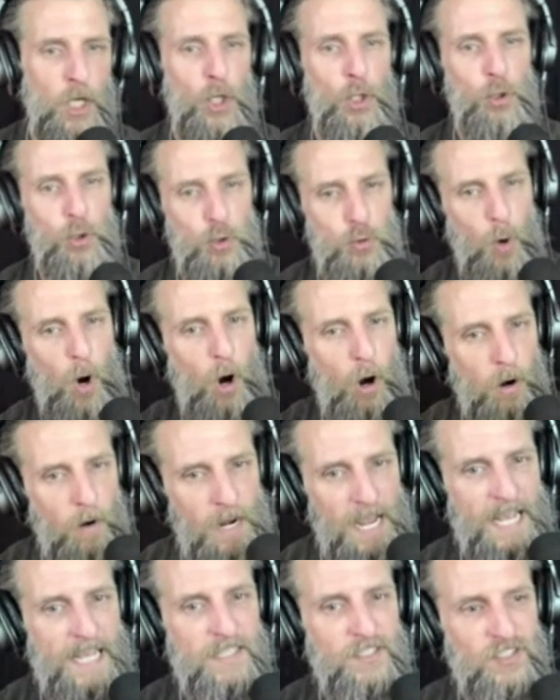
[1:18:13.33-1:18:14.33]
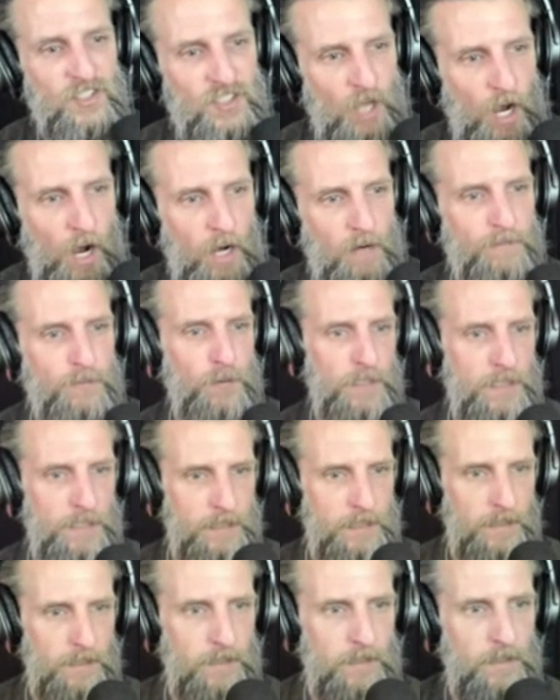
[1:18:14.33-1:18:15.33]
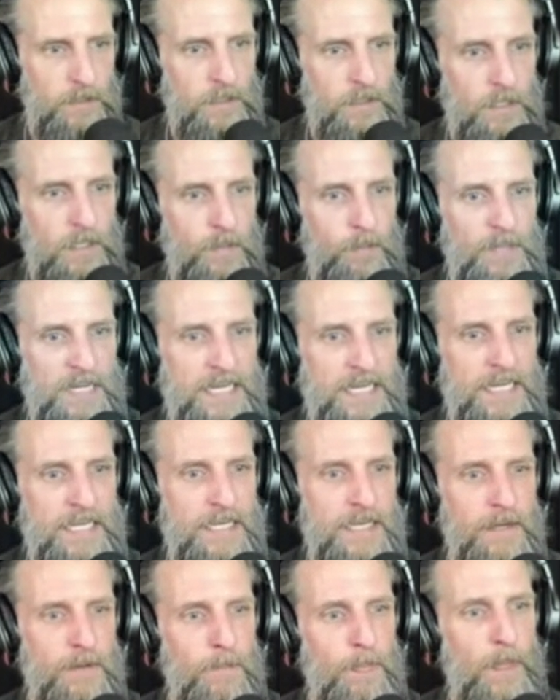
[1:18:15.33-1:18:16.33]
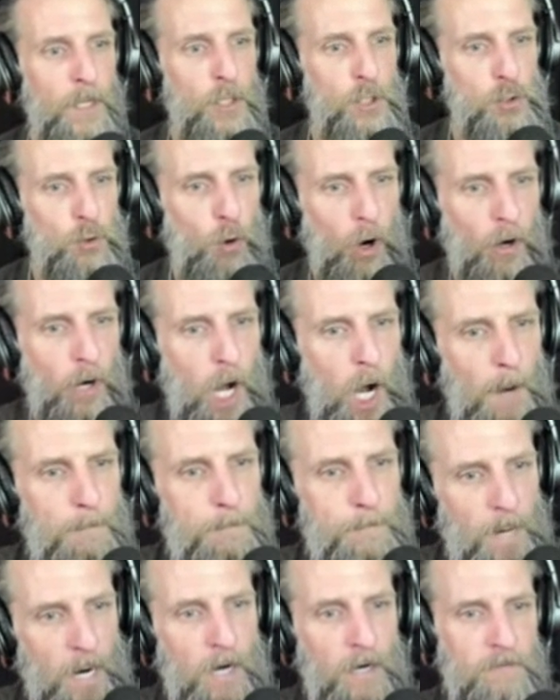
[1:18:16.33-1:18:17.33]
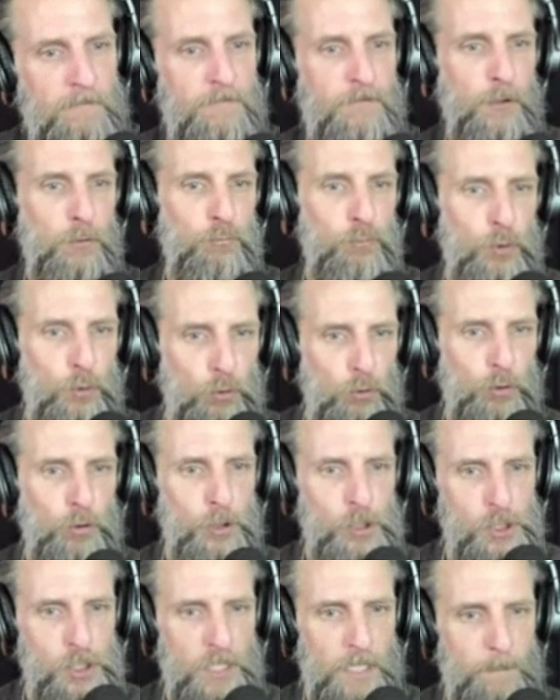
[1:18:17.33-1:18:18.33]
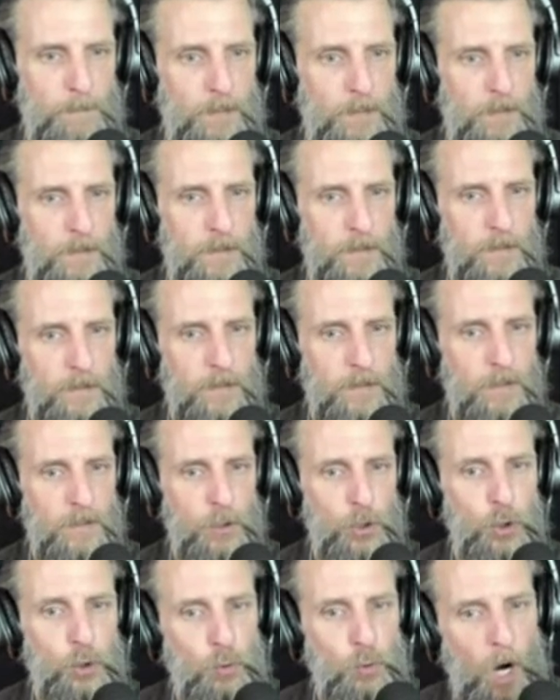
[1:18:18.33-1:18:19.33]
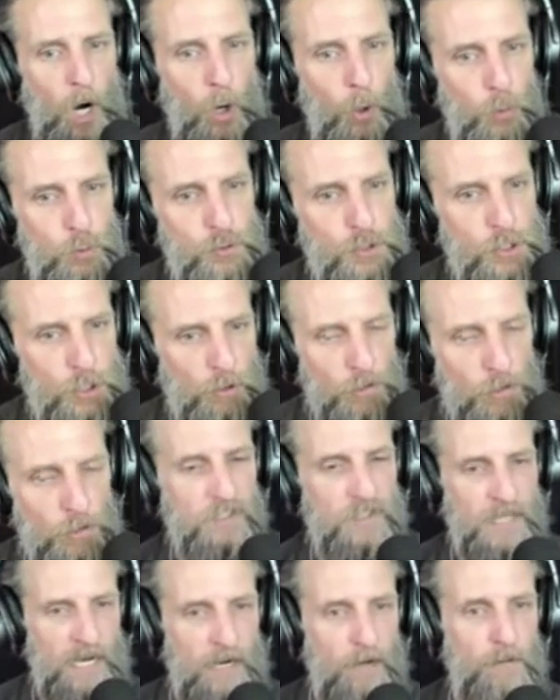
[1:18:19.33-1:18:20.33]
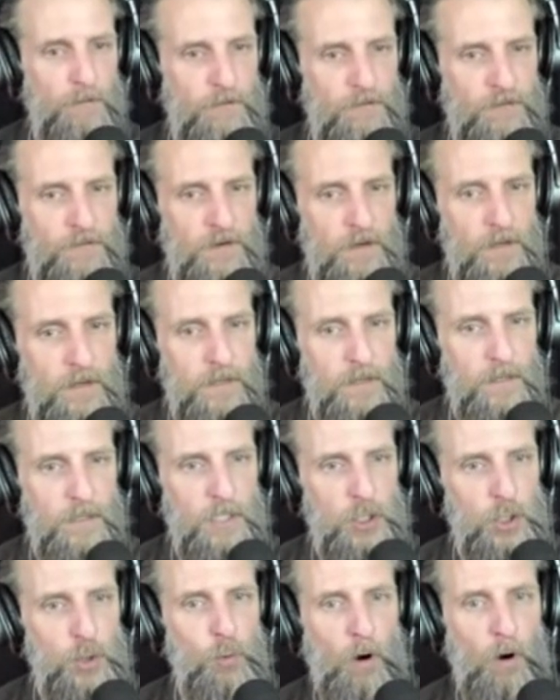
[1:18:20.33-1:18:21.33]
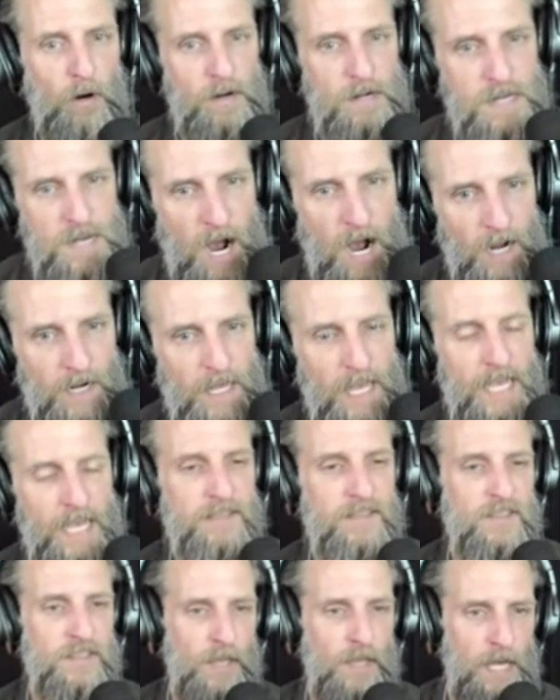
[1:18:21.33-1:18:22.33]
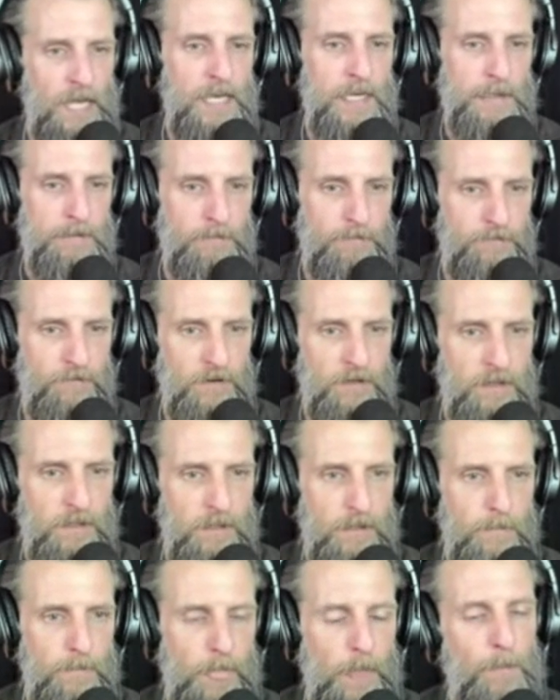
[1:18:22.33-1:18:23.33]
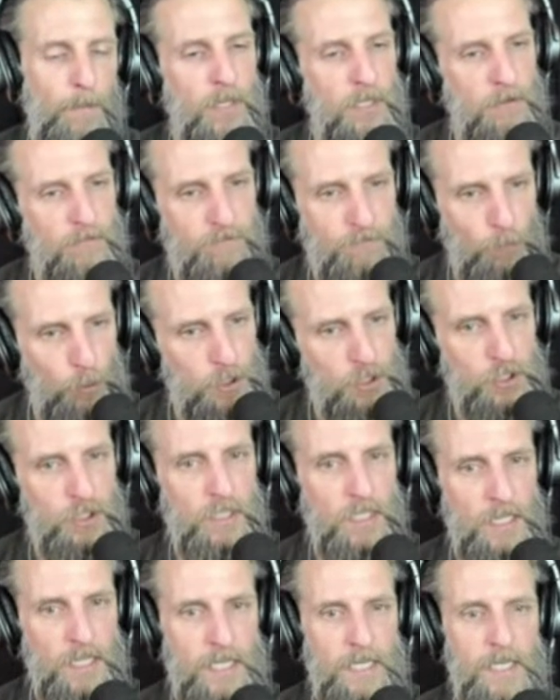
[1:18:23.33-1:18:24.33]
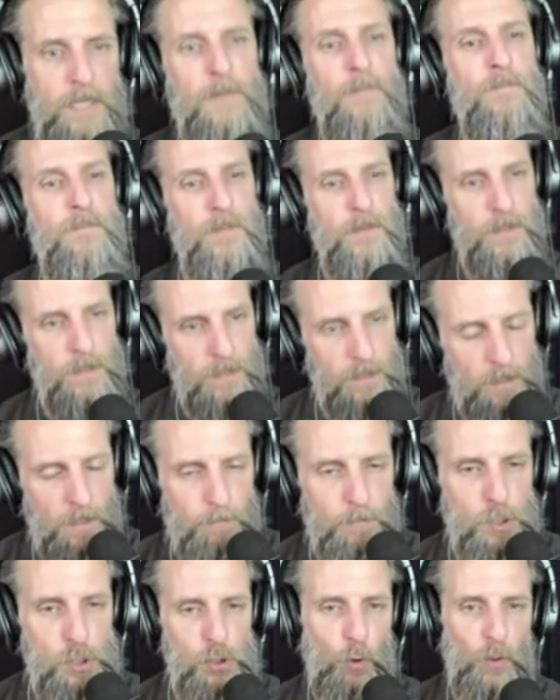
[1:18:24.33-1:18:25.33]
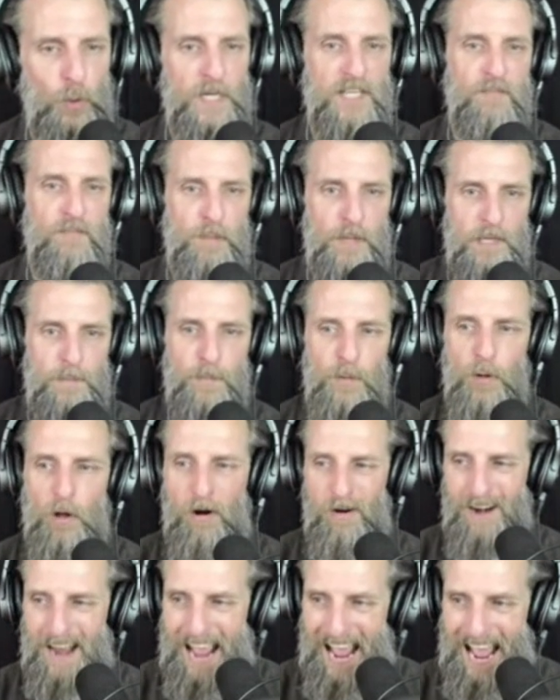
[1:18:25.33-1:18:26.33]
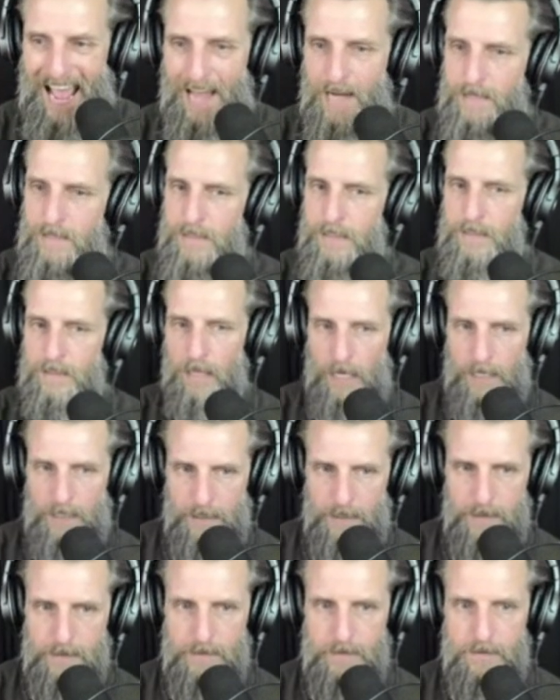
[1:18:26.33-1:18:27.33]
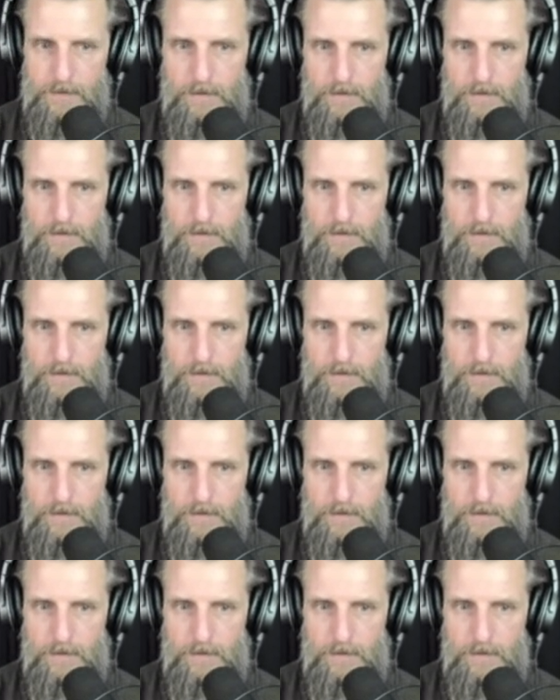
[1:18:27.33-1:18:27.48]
You are a sovereign, meaning you are above rulership. You own yourself. You are not a slave. But unfortunately, the majority of people are acting like it.